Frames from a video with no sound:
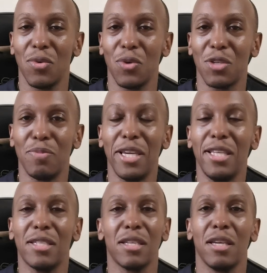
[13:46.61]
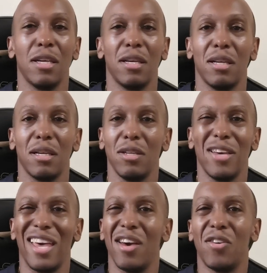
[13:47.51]
which means
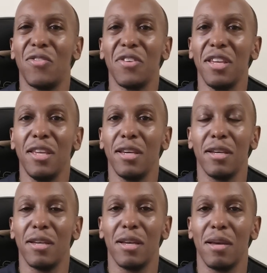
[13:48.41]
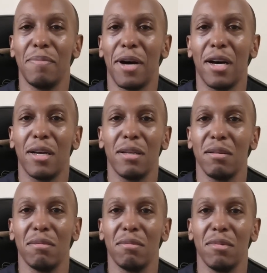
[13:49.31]
you're healthy, but
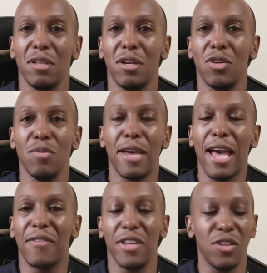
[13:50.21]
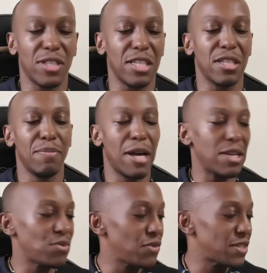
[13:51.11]
you know, you may have it in your system, but
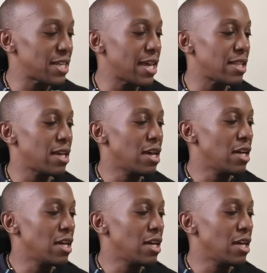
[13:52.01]
as we've said,